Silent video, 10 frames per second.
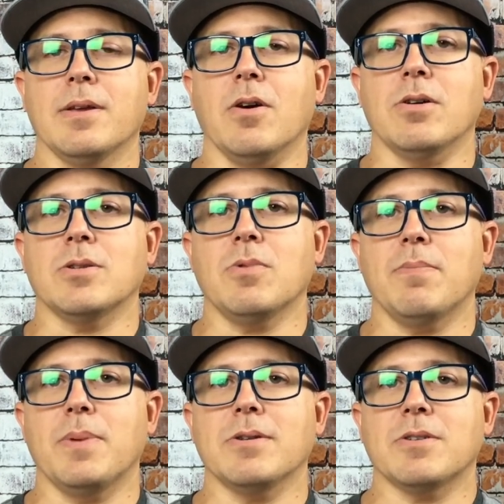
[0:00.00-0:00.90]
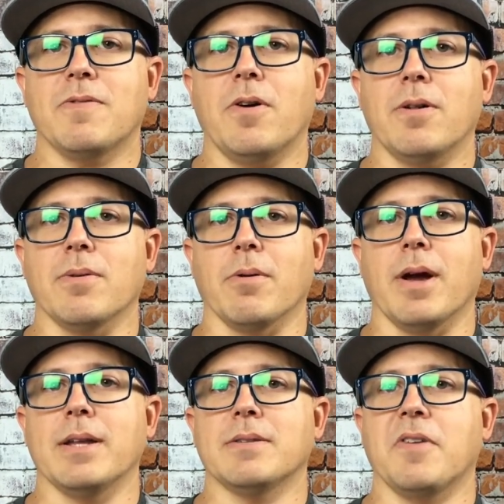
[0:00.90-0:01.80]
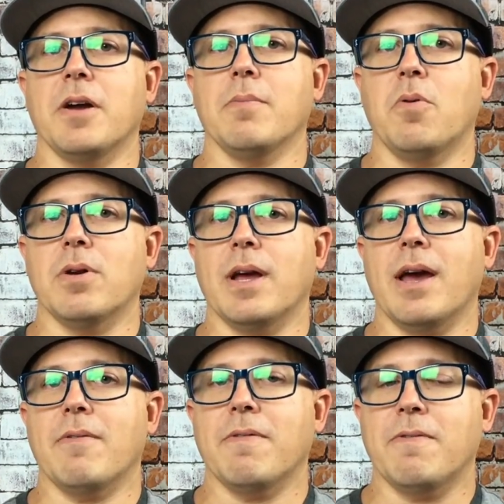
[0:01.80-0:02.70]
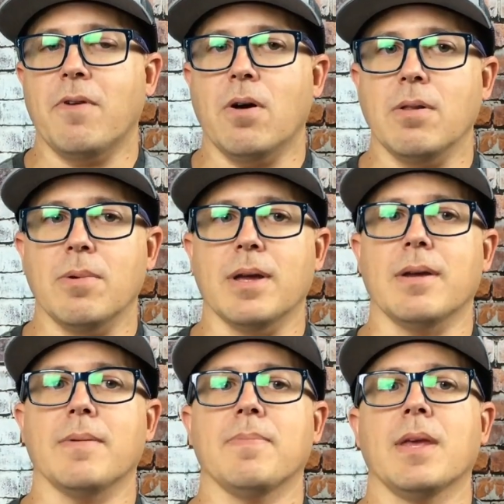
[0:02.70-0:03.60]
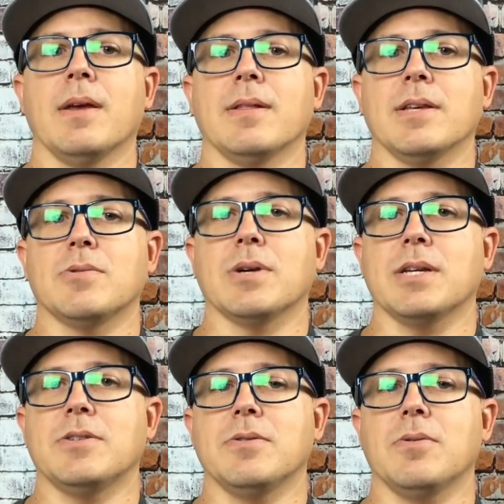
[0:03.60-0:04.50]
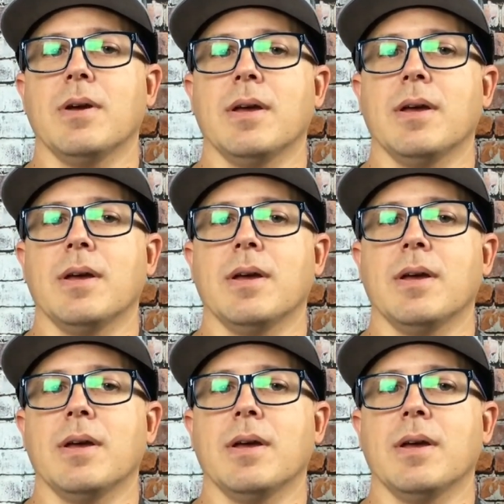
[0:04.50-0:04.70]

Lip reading: You also want to build your following, right? It's very important to have a following. This will get you